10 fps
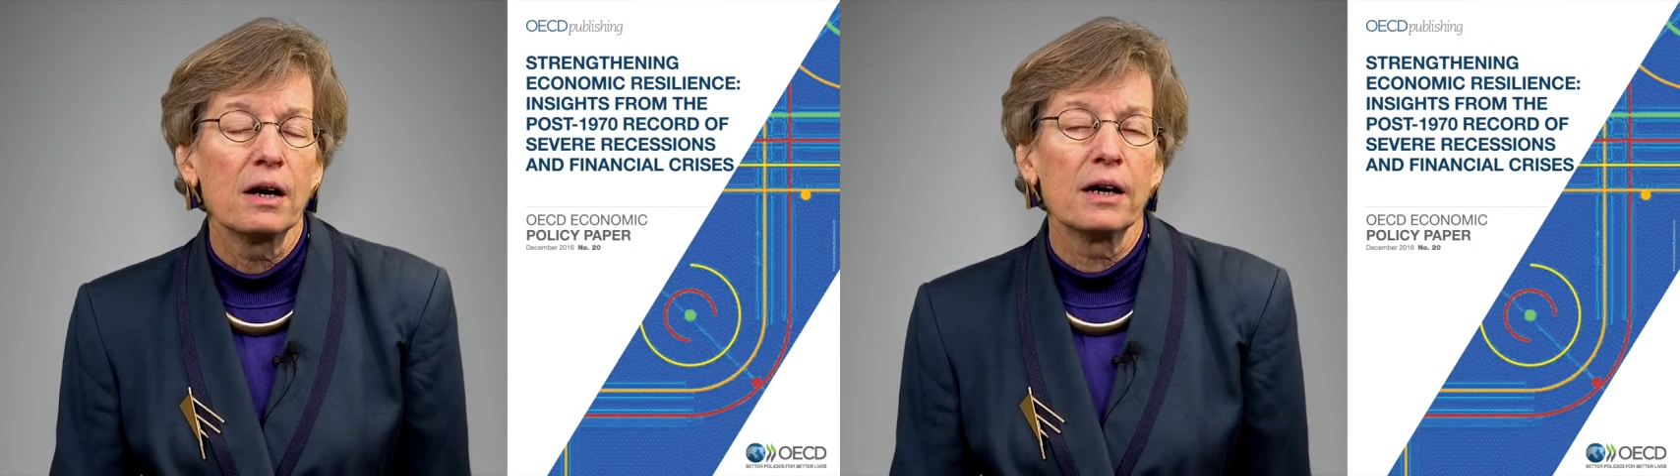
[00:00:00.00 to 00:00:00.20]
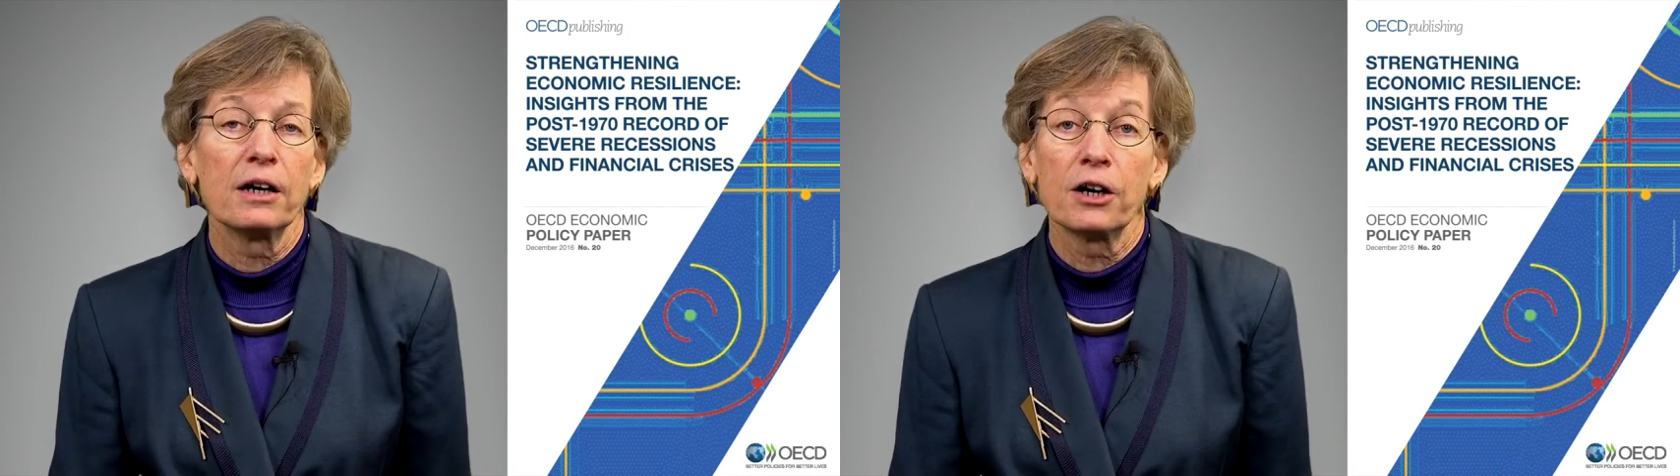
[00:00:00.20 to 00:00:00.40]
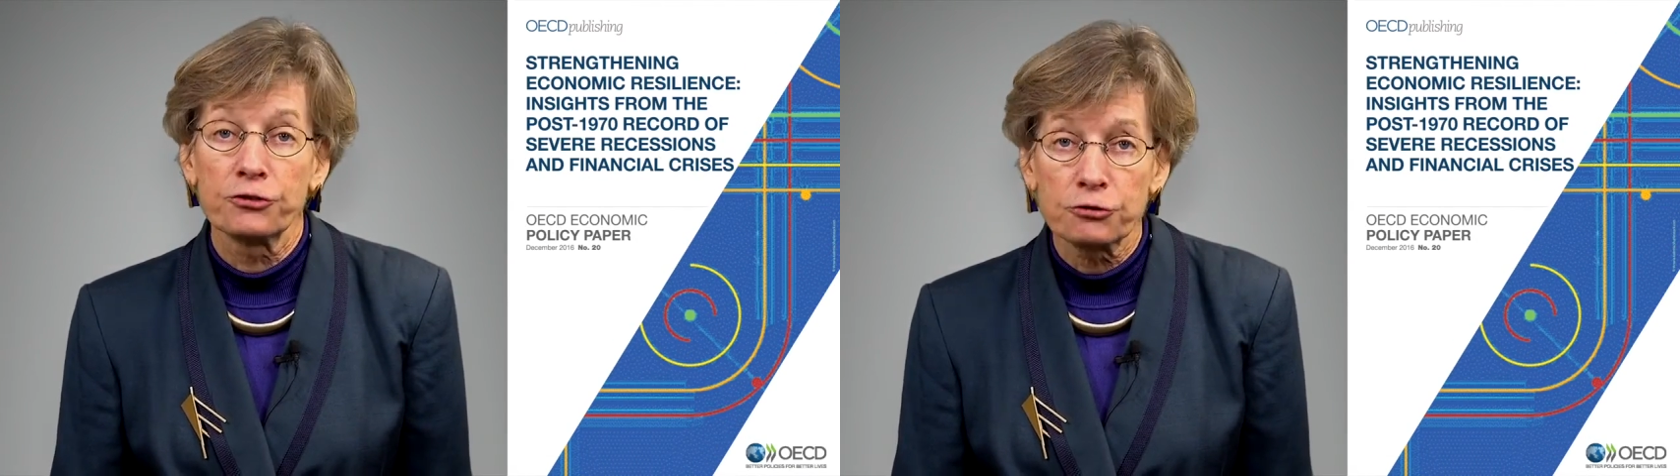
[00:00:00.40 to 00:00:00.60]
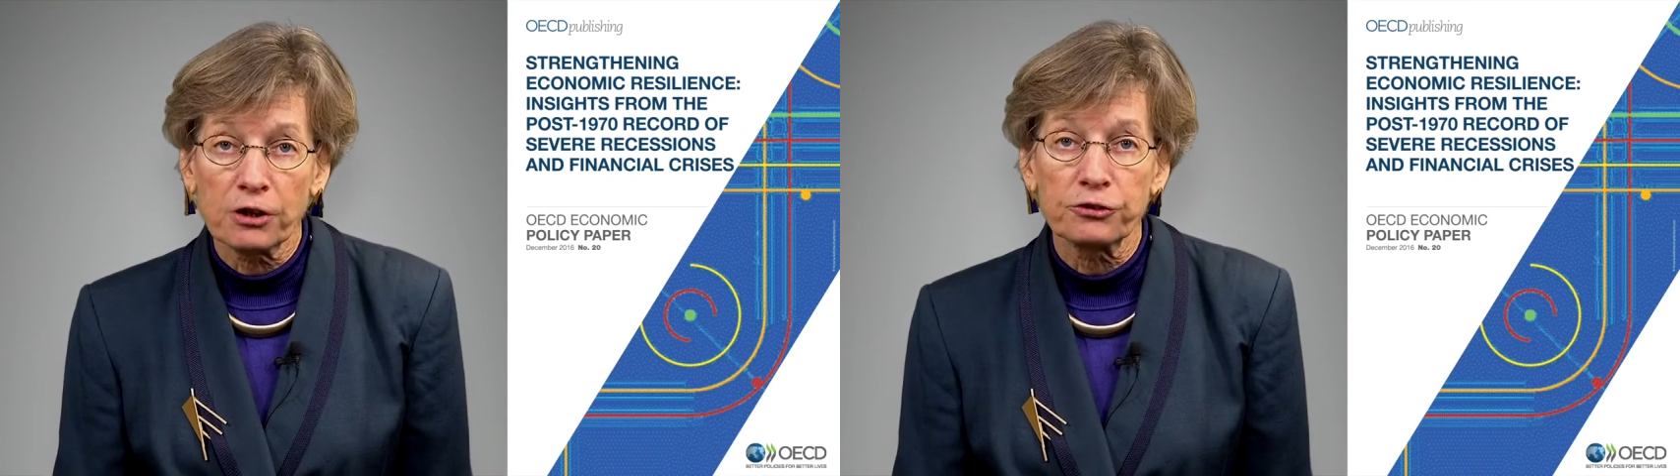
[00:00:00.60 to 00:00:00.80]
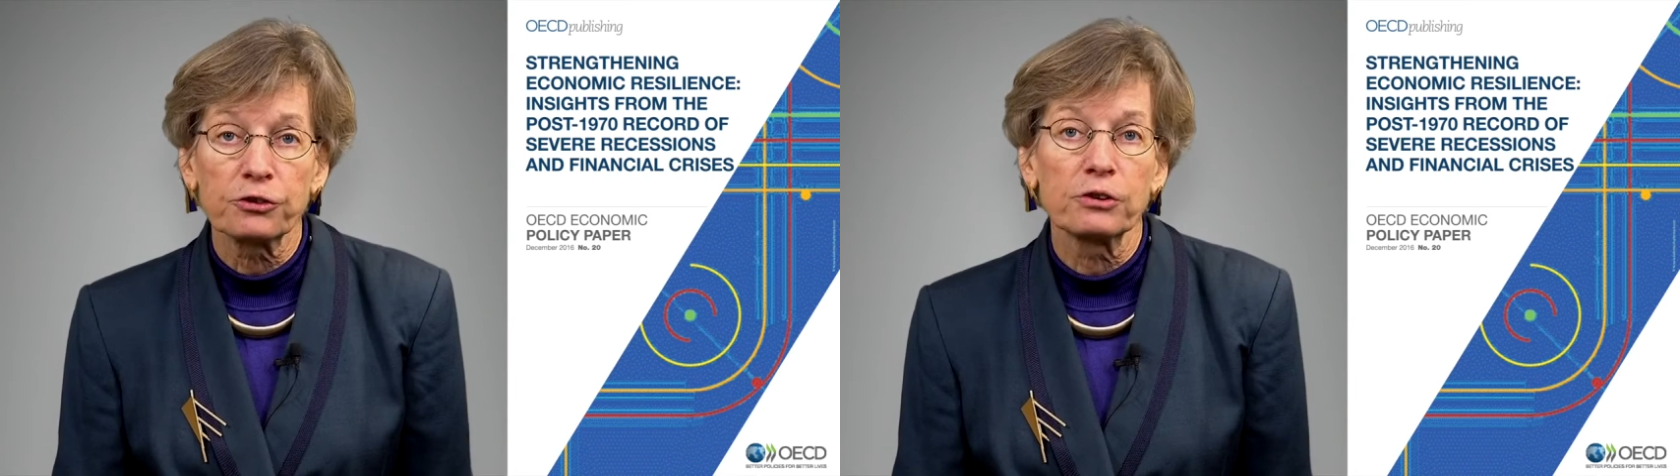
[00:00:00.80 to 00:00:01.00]
a
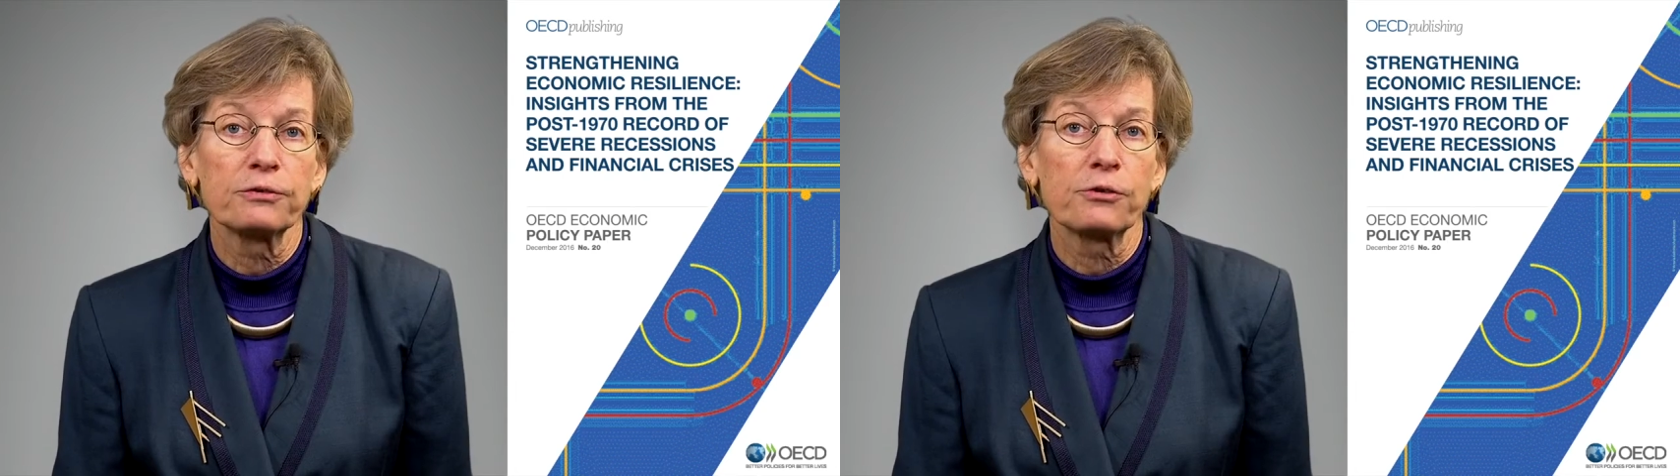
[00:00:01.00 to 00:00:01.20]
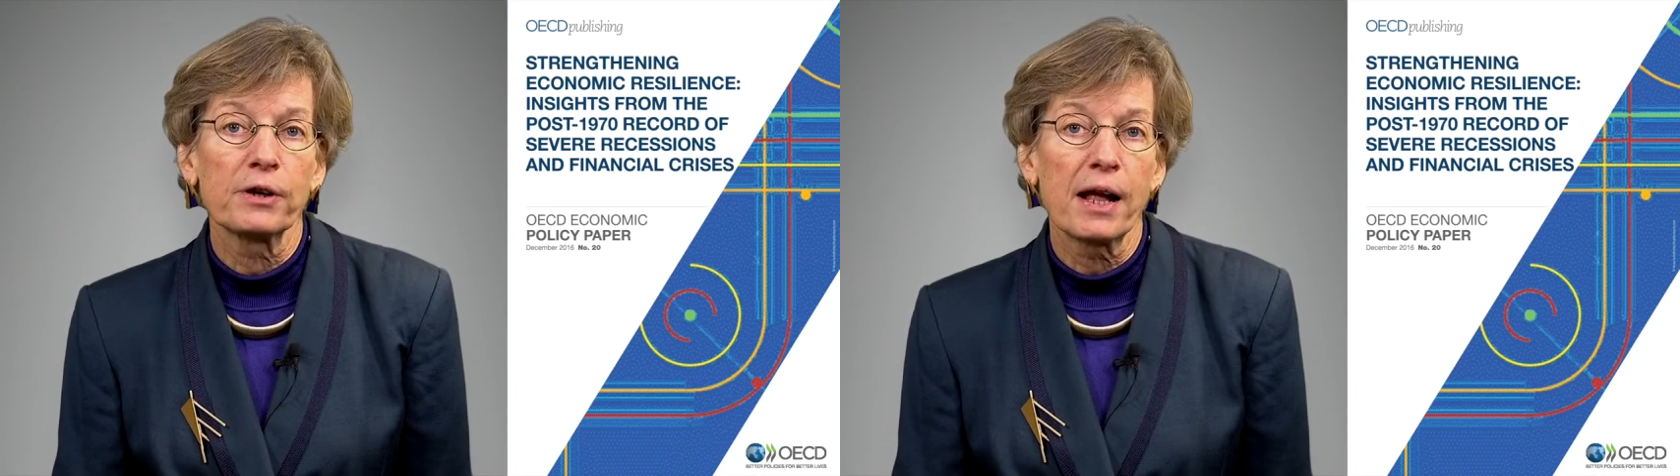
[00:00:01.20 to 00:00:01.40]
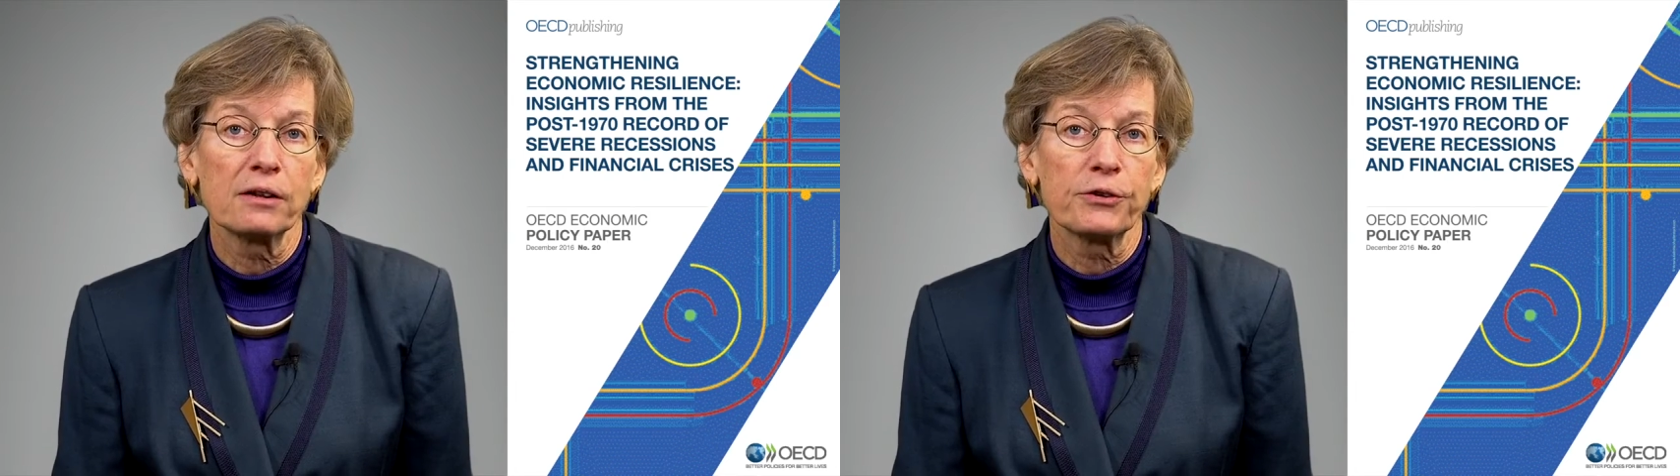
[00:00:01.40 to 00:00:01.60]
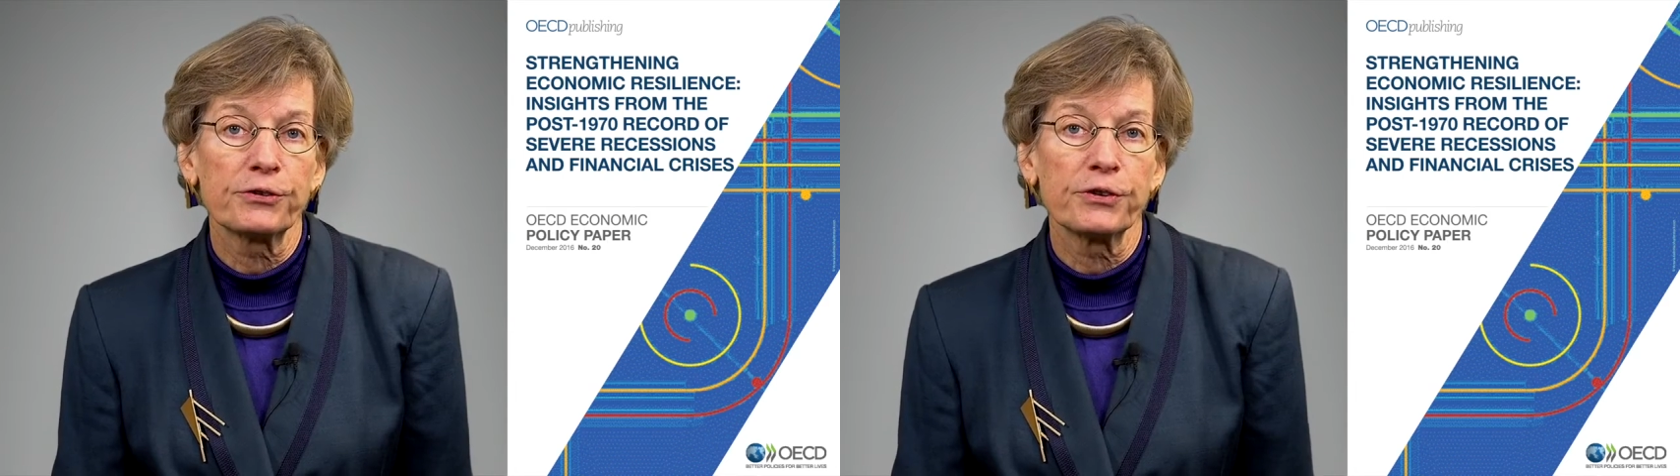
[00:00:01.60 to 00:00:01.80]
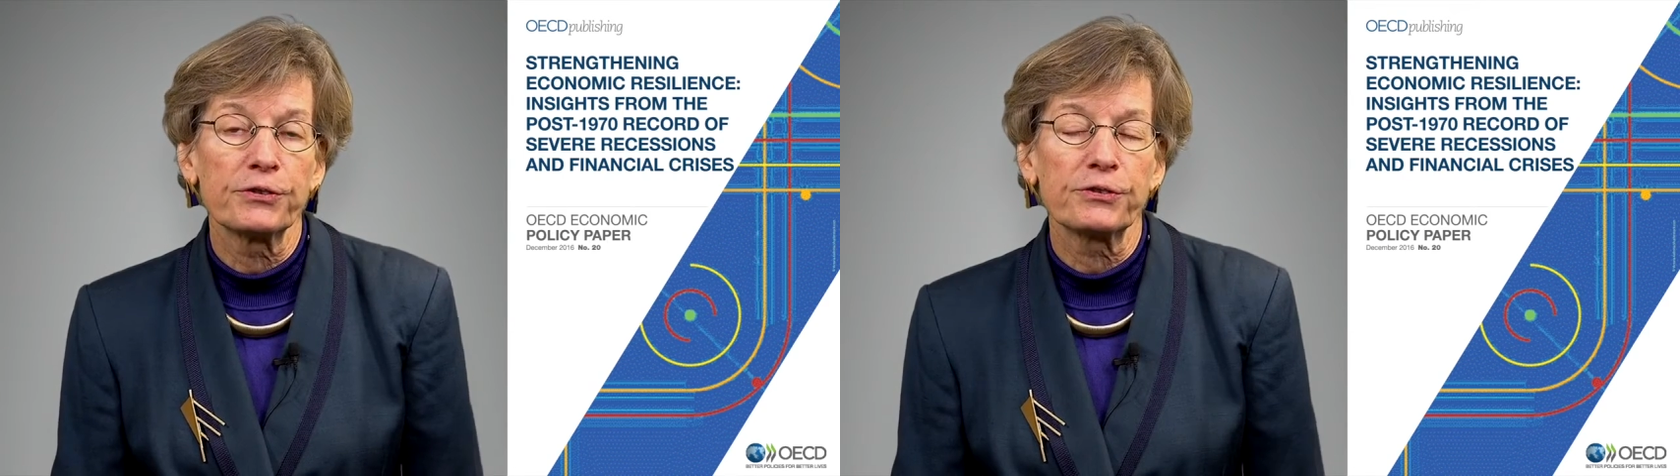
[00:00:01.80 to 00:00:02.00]
structure for
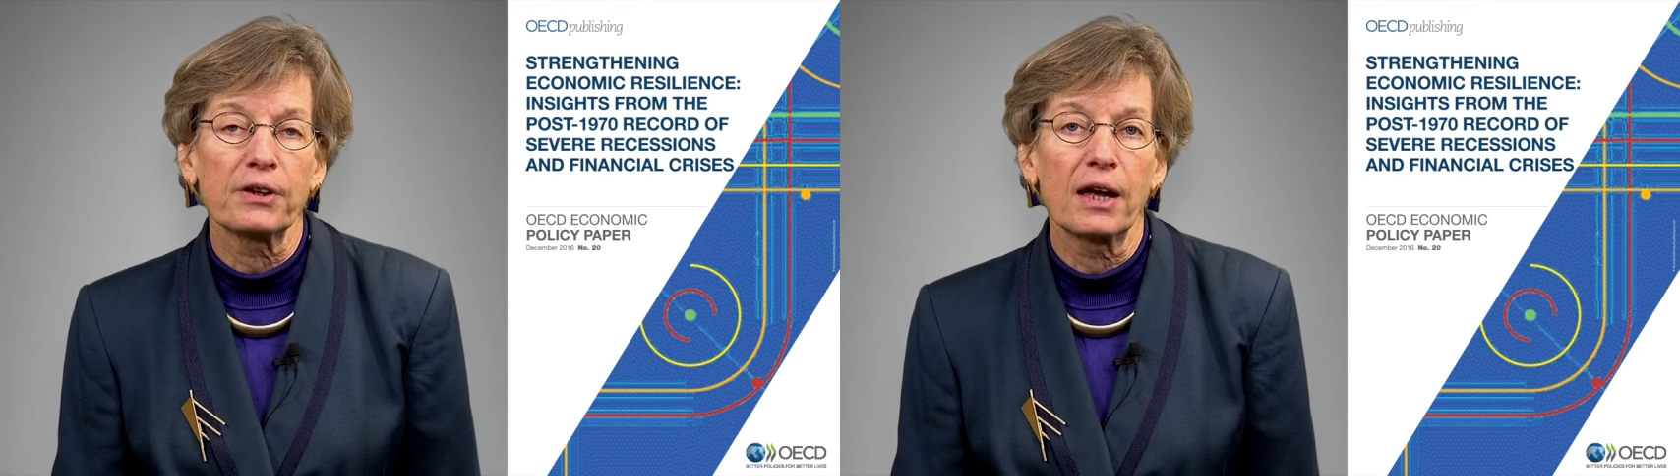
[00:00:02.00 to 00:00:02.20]
analysis